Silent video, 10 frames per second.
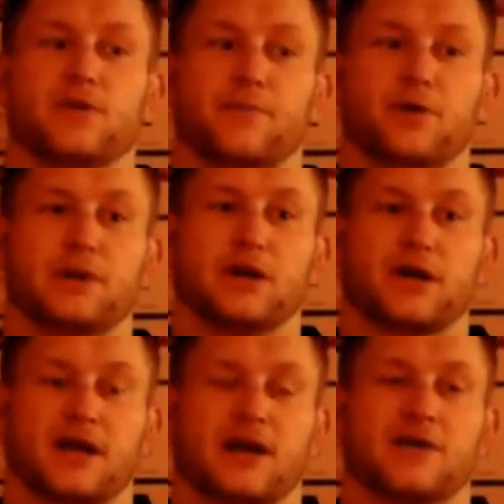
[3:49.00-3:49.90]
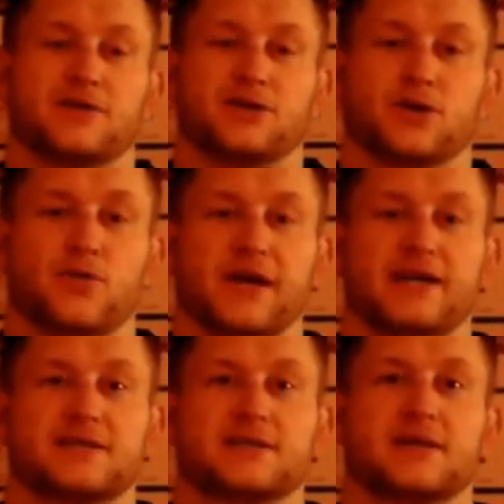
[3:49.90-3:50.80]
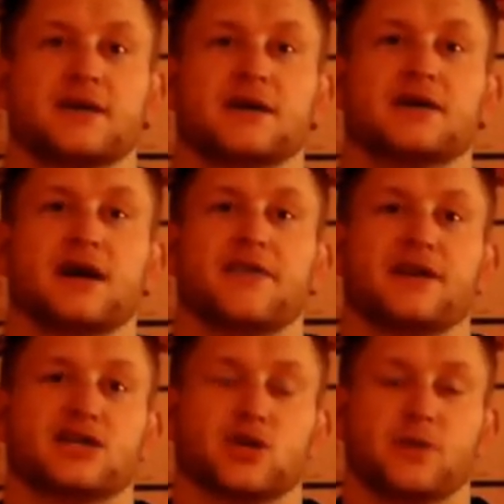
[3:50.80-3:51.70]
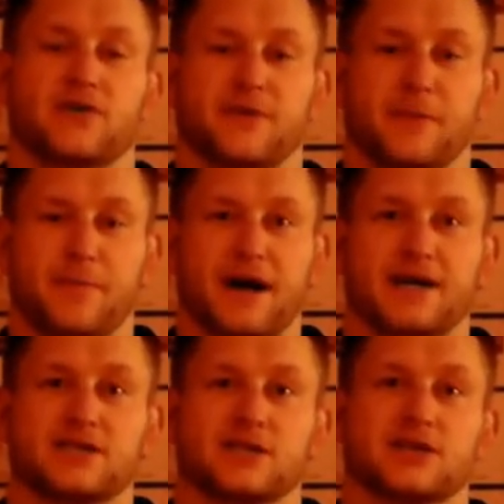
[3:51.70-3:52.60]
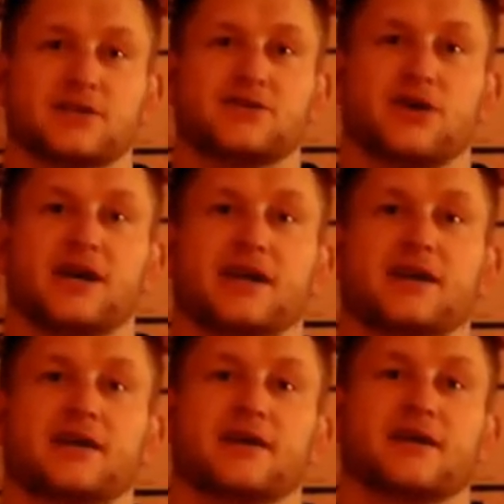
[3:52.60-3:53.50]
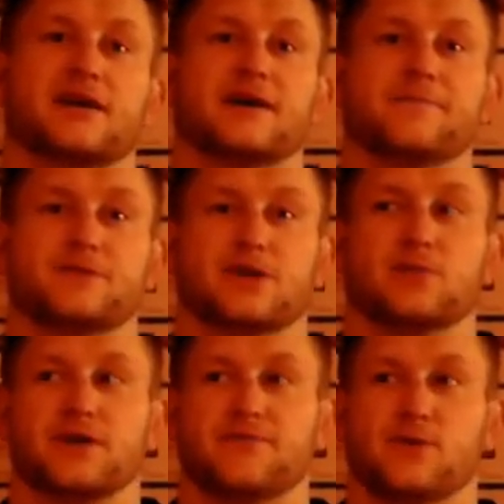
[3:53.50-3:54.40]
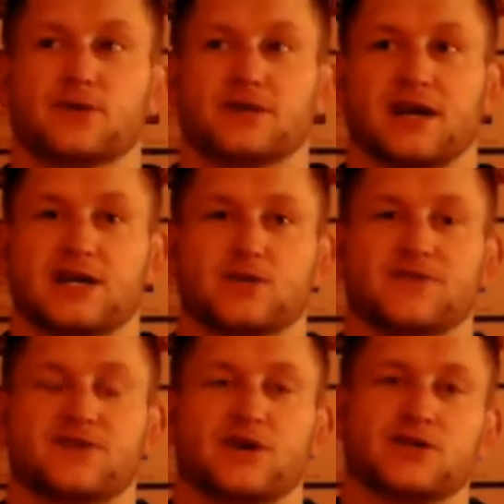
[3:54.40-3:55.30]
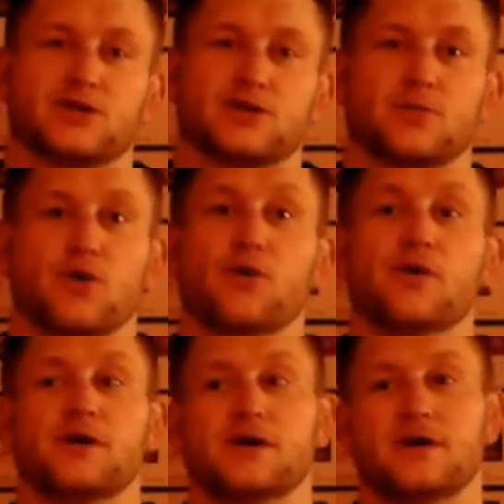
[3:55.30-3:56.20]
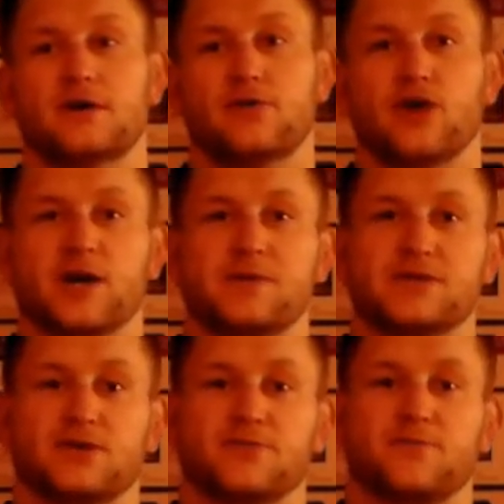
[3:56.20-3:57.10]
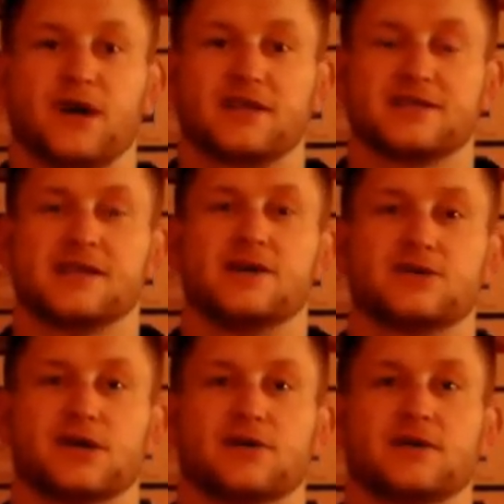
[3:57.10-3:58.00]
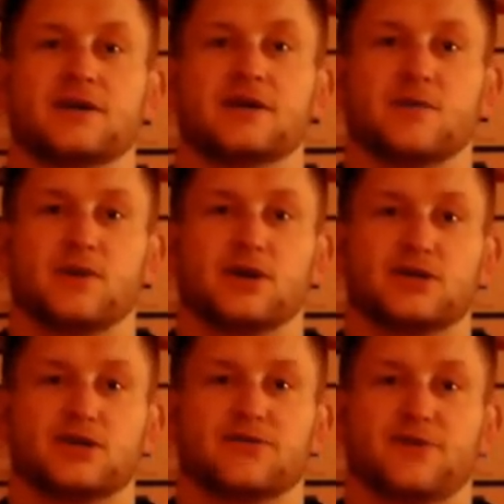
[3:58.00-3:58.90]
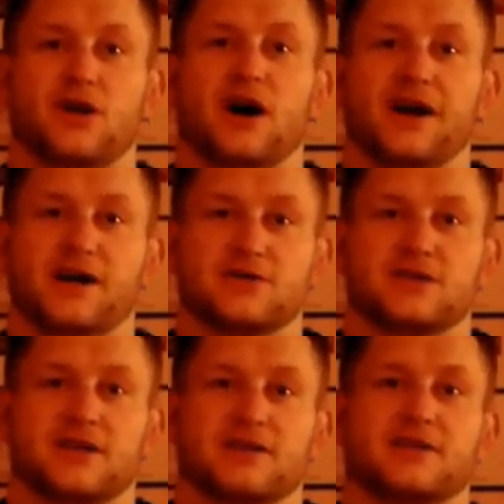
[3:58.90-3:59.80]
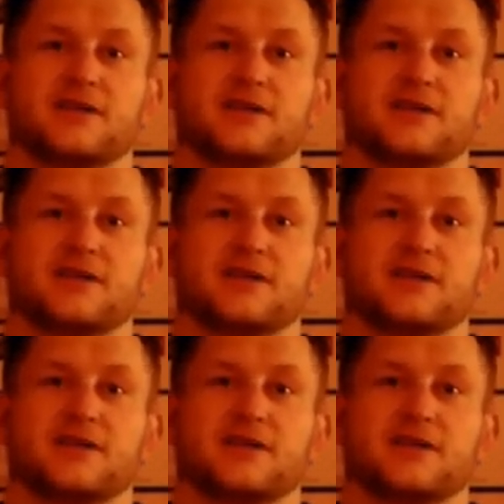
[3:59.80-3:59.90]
We're probably looking at another 2 weeks, and then I should be able to be back into training. So I'm looking forward to that, because we've started to do more rugby sort of practice now, so it'd be good to do a few line-outs and